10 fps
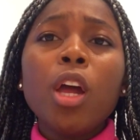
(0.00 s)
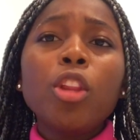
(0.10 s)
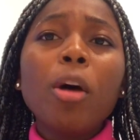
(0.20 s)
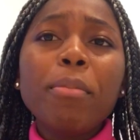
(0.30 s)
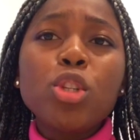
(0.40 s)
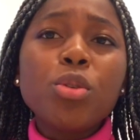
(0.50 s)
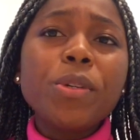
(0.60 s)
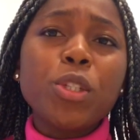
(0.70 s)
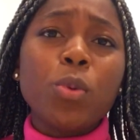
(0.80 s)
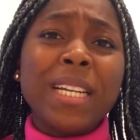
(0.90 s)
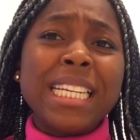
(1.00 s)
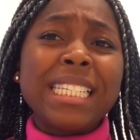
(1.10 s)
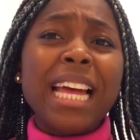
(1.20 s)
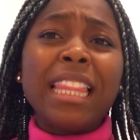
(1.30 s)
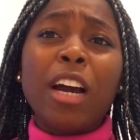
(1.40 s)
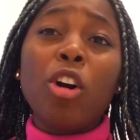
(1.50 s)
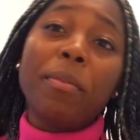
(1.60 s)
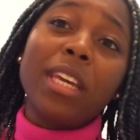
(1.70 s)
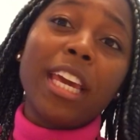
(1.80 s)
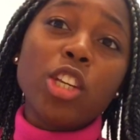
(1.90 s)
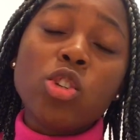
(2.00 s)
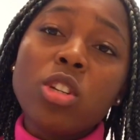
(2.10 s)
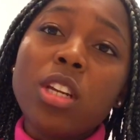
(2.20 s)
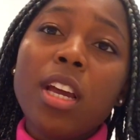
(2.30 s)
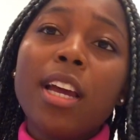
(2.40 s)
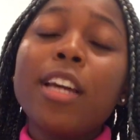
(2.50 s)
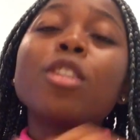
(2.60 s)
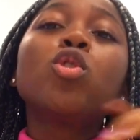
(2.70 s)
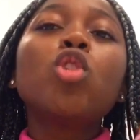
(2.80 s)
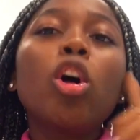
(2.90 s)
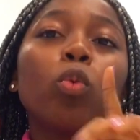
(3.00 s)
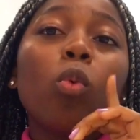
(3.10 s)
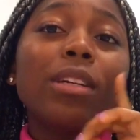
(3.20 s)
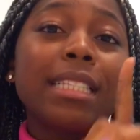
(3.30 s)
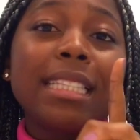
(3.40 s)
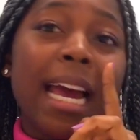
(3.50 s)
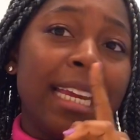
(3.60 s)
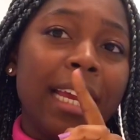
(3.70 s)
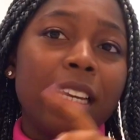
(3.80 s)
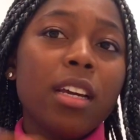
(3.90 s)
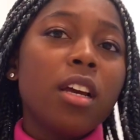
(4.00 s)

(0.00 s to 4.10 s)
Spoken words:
Number two is to understand that communication is not one-sided.